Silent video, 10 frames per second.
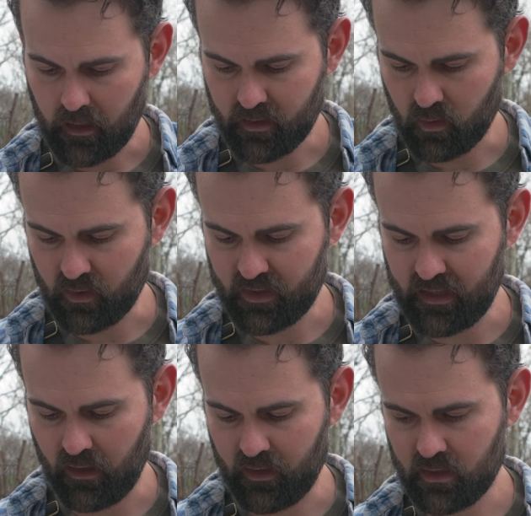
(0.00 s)
So we'll see
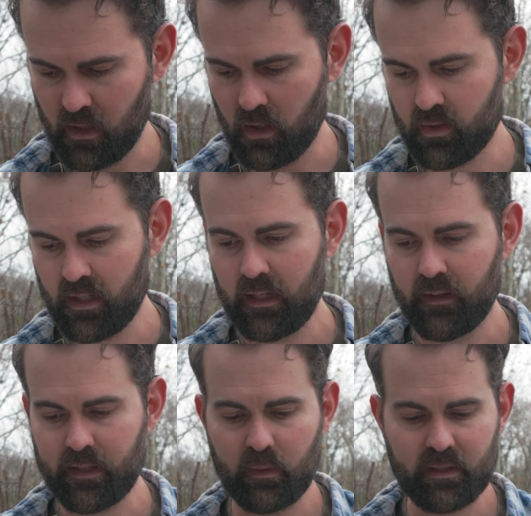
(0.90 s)
how this goes.
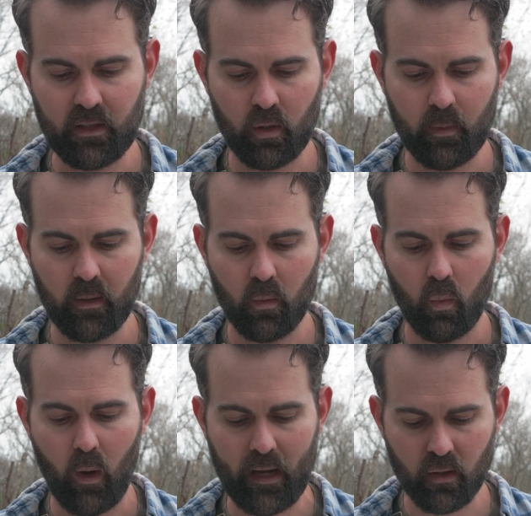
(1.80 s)
This one's a little bit
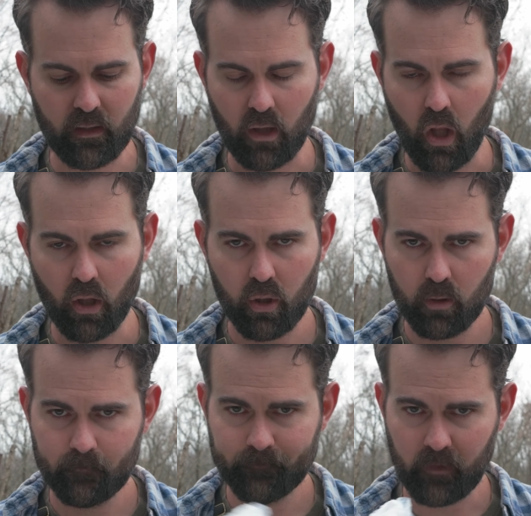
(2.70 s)
wider and
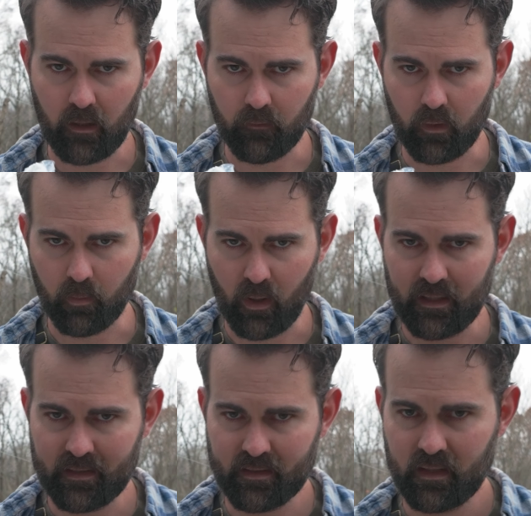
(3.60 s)
longer for the
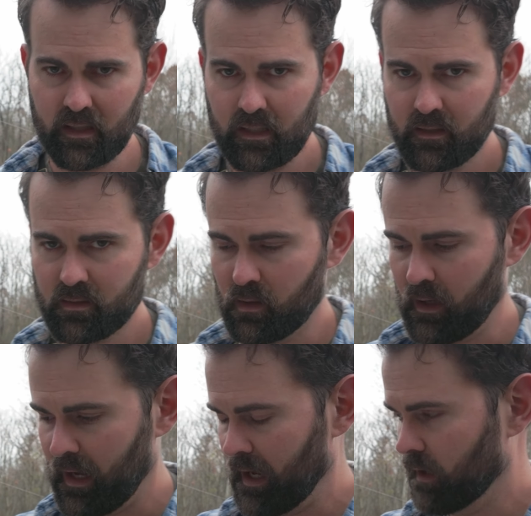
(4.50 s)
price. So
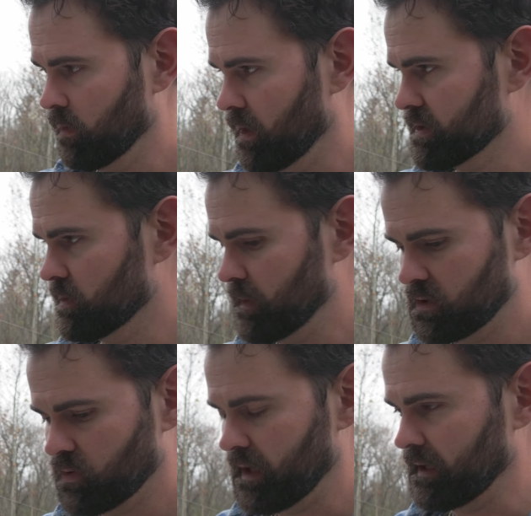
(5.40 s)
I will also be
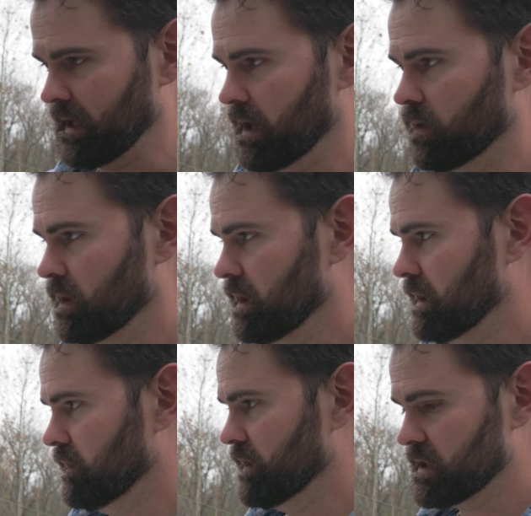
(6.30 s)
trying out
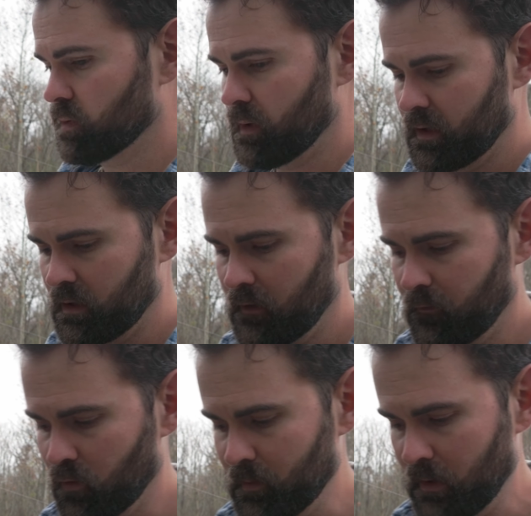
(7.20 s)
this one
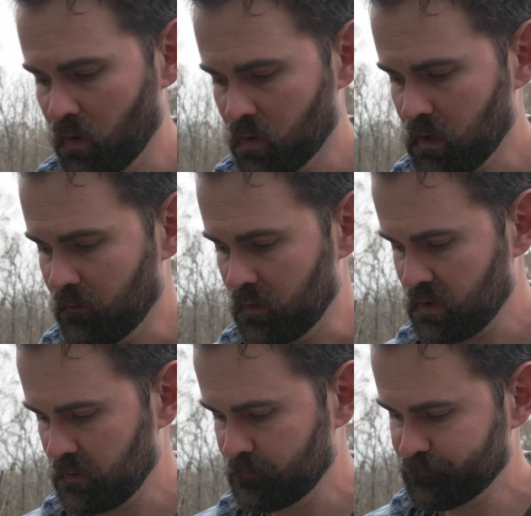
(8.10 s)
for my row
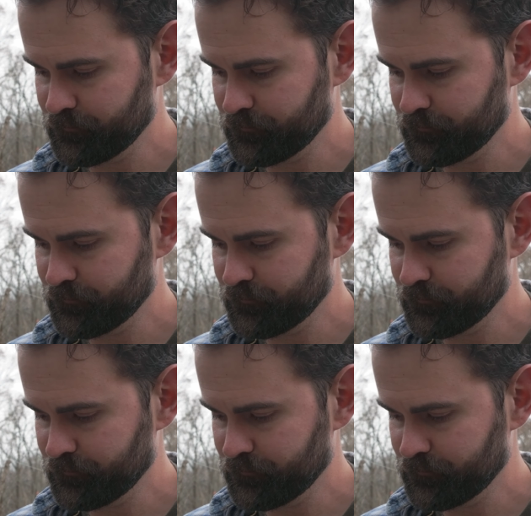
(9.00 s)
covers.